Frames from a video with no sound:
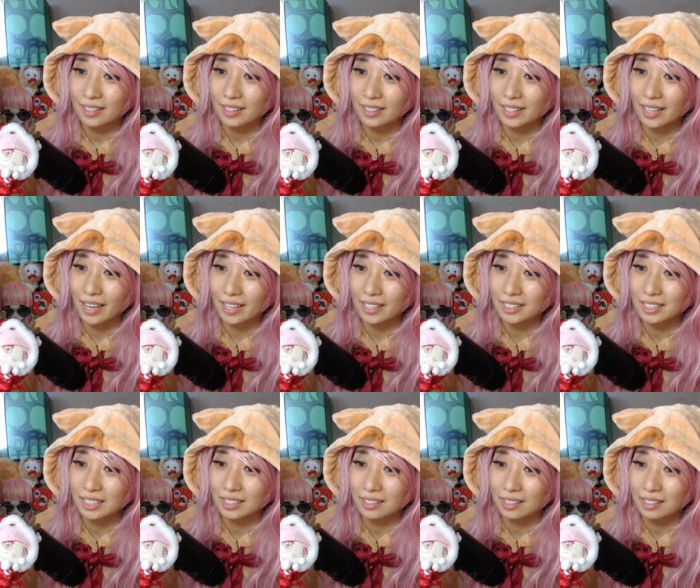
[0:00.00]

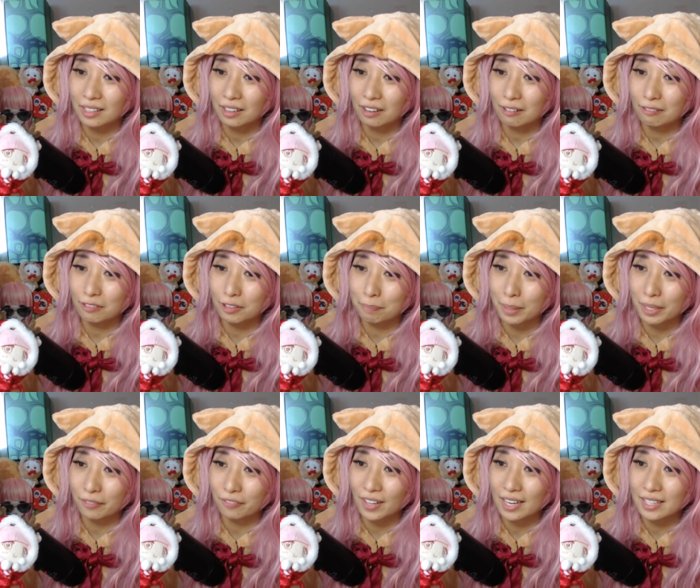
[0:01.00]
cage with
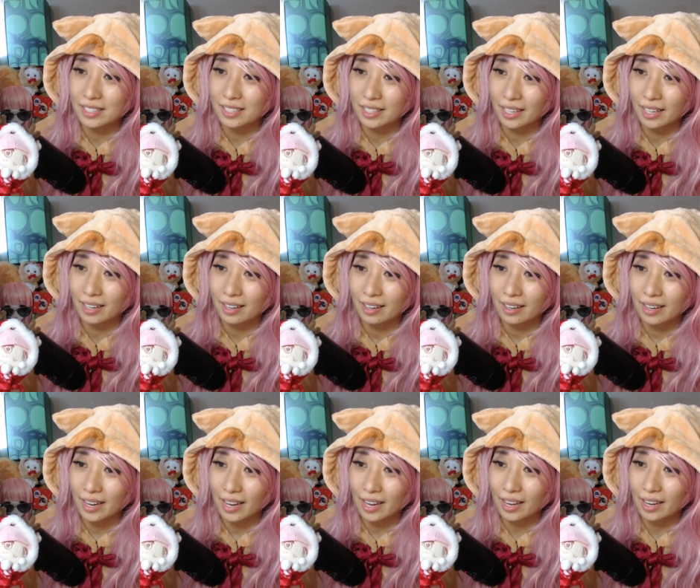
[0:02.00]
butterflies in it.
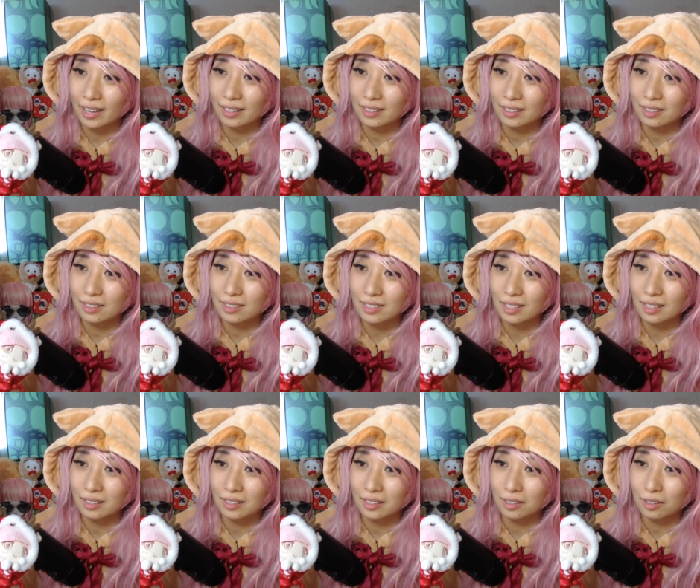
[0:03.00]
And there's a
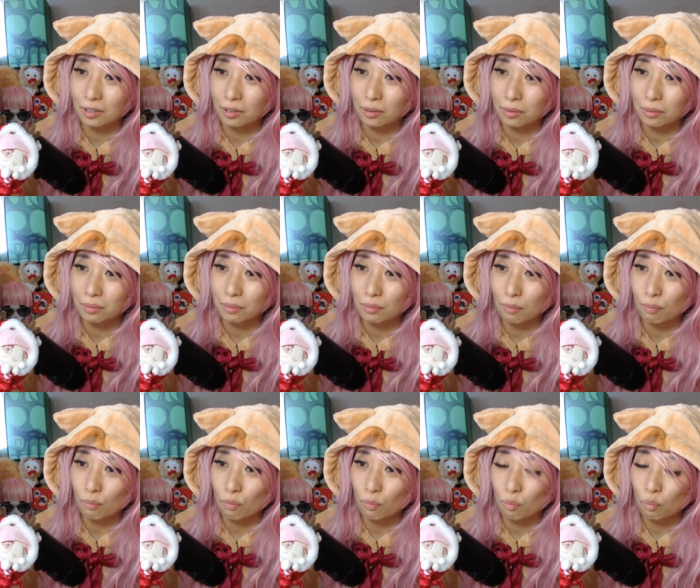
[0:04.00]
little
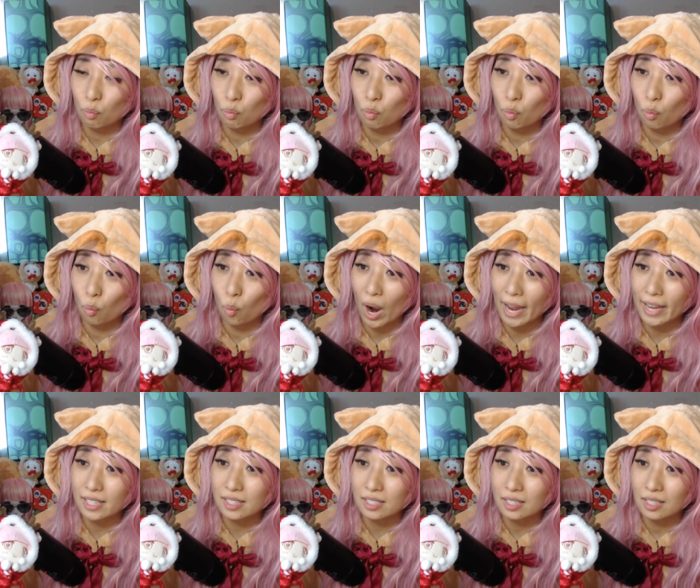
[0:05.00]

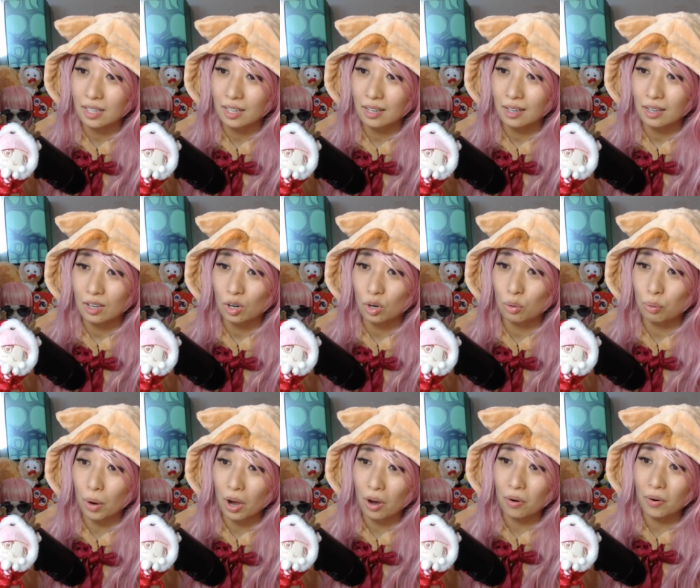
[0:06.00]
white
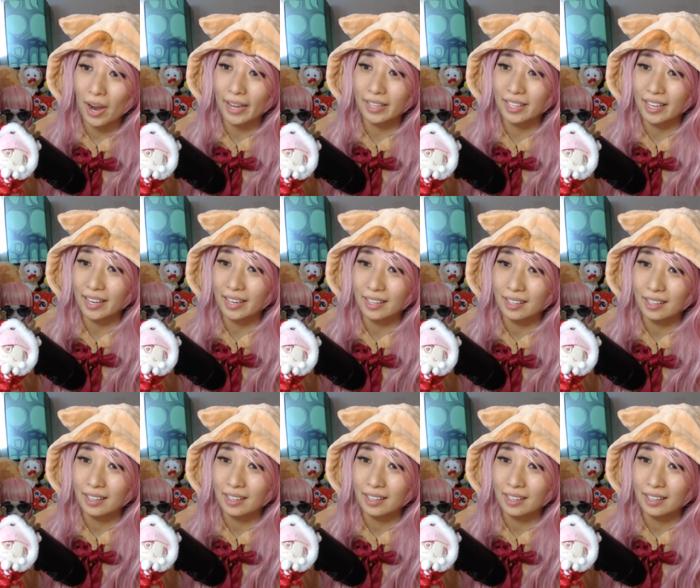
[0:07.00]
crow, I think,